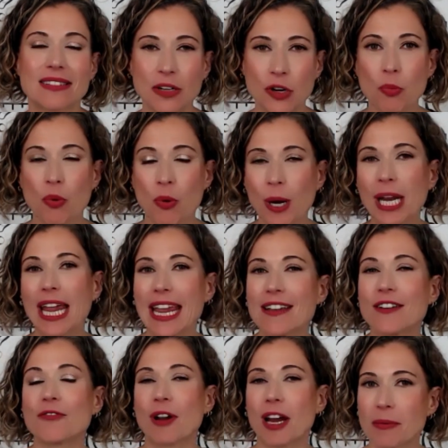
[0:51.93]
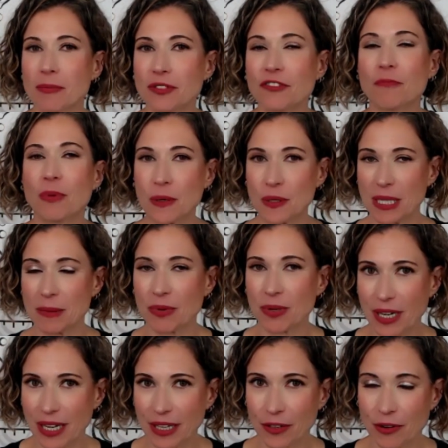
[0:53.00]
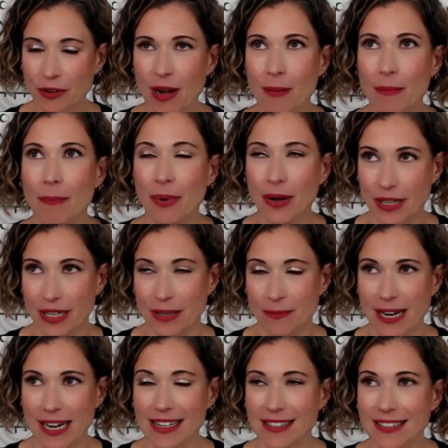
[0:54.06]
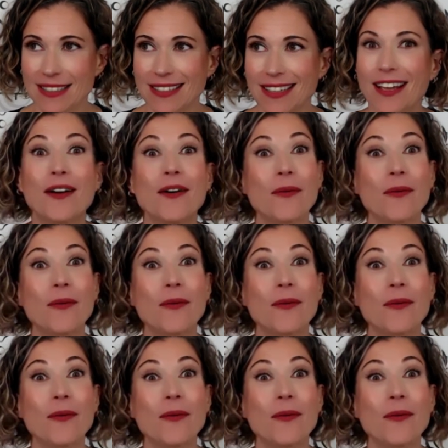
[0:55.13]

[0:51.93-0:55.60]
0.8 grams of protein per kilogram body weight,